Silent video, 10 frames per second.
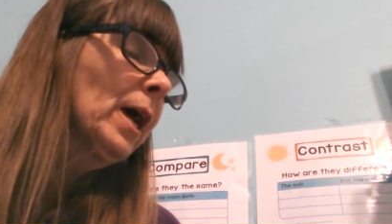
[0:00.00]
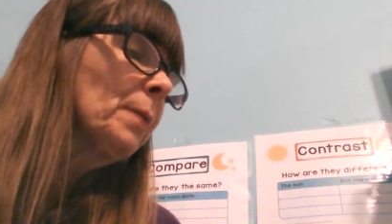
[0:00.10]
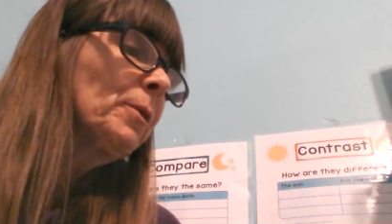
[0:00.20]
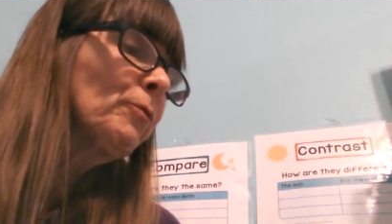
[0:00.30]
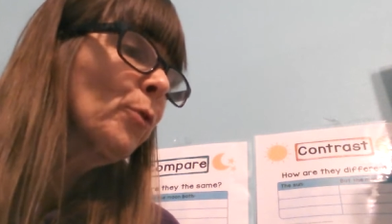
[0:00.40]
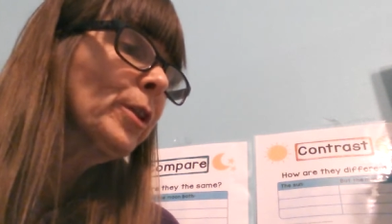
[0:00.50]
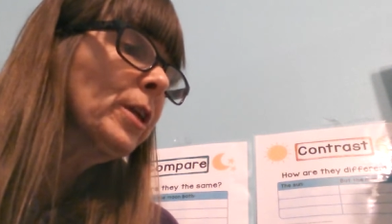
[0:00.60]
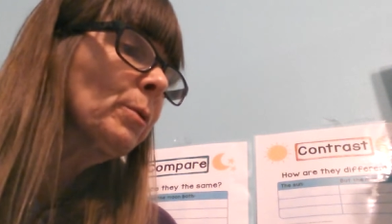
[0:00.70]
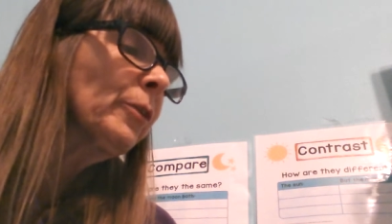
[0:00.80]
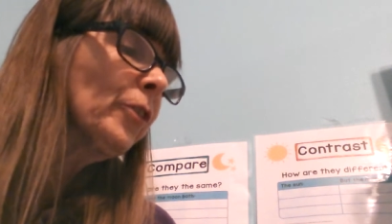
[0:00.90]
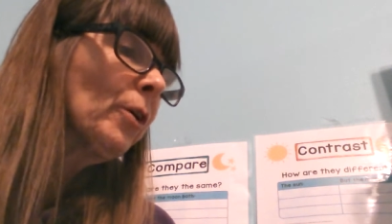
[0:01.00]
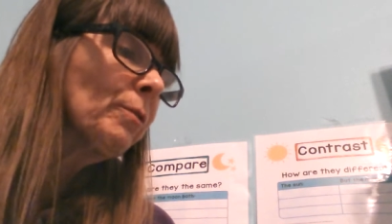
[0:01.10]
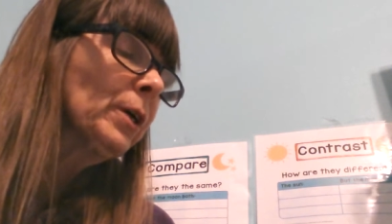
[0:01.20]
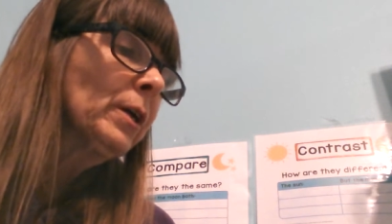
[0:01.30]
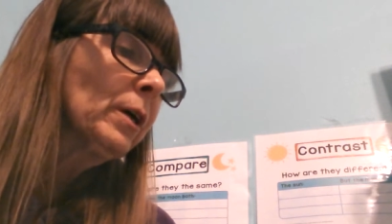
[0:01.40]
and before the year was
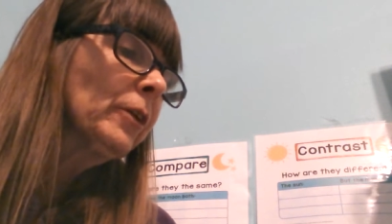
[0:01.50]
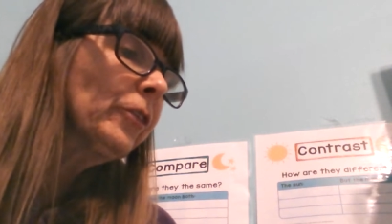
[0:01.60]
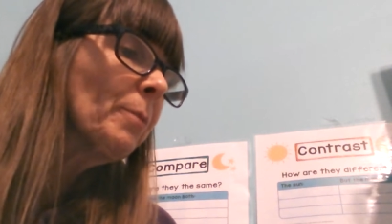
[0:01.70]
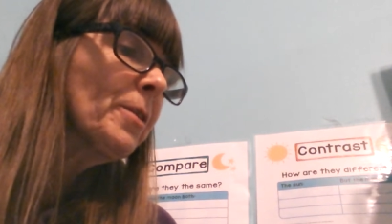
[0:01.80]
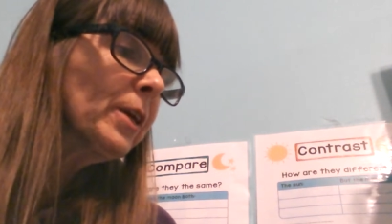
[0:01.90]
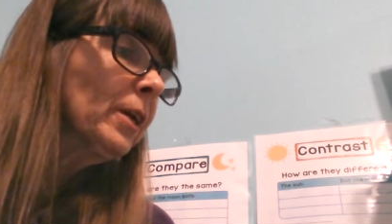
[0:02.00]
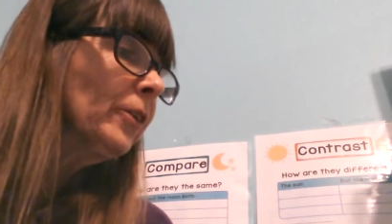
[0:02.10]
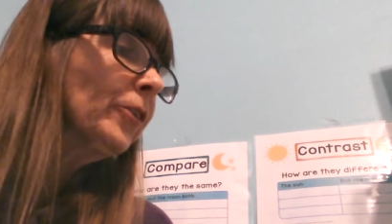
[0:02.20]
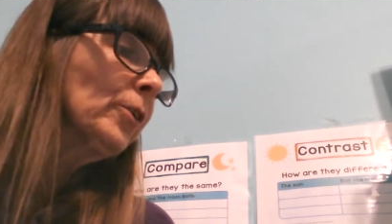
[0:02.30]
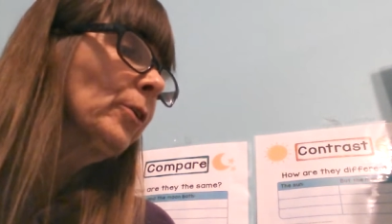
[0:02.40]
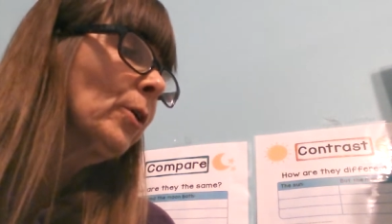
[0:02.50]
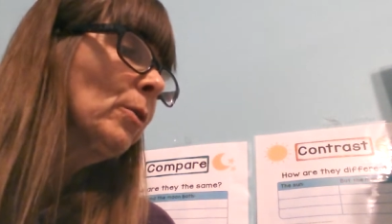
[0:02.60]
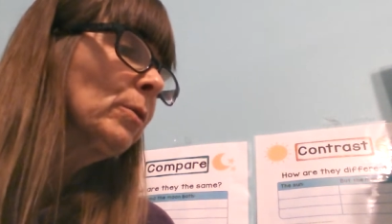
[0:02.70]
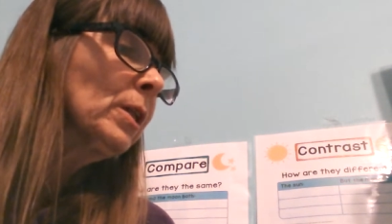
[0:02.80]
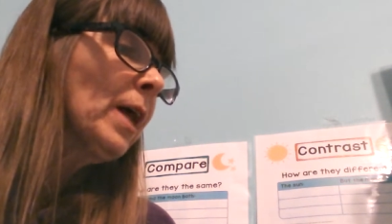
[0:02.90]
over some of the kids in her
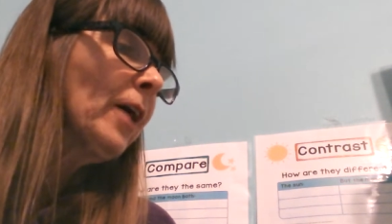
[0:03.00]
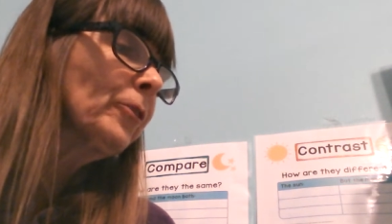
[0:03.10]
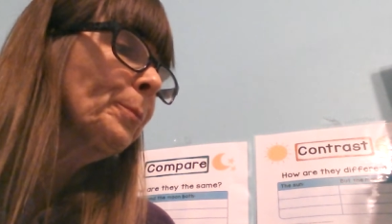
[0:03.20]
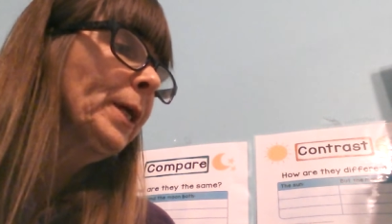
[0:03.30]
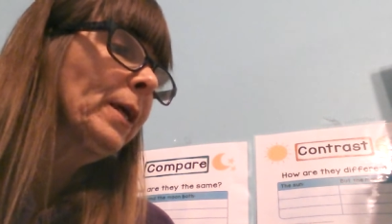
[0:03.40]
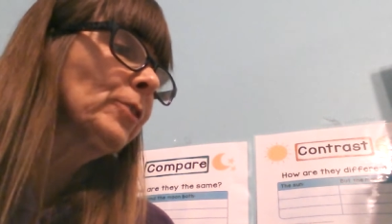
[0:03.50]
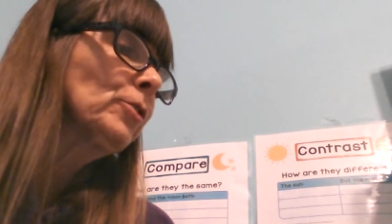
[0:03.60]
own class began